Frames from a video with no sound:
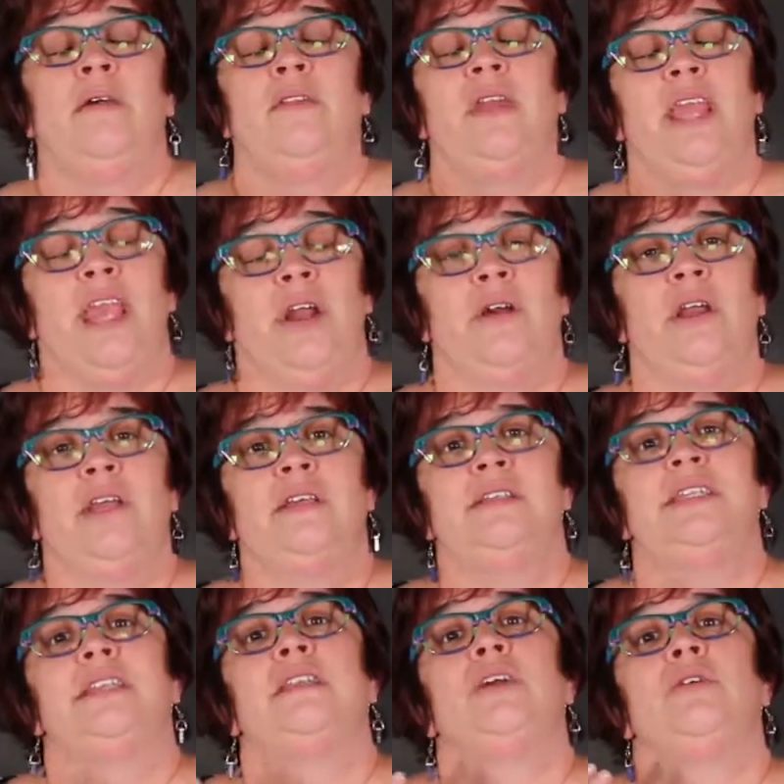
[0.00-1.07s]
the areas
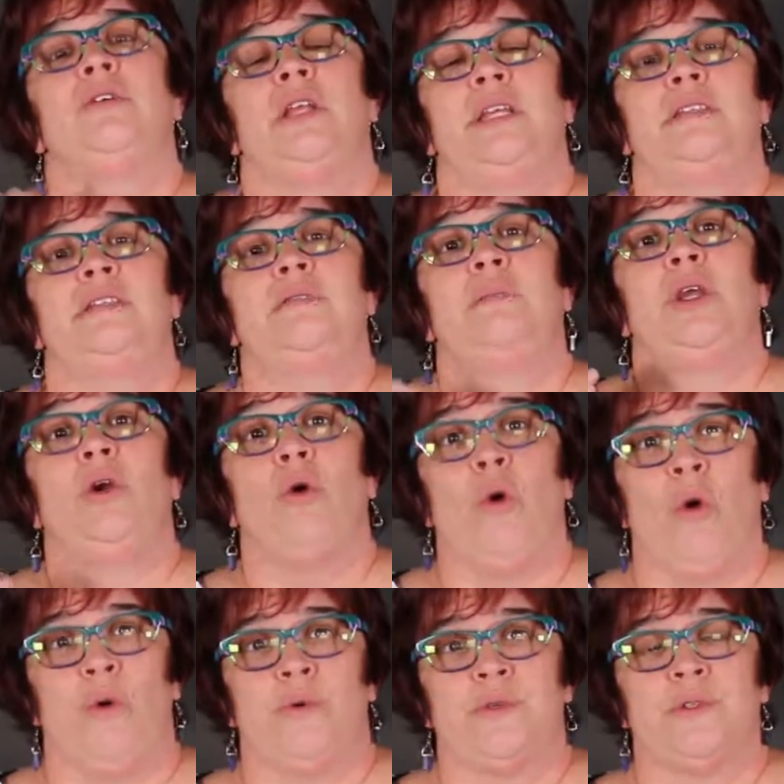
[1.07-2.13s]
that there needs to be
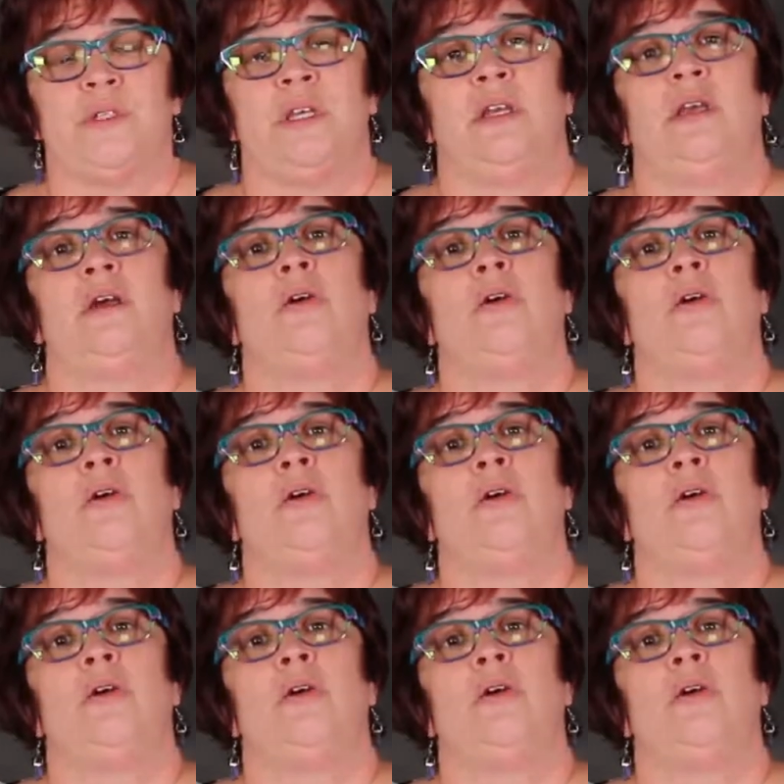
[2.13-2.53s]
goals.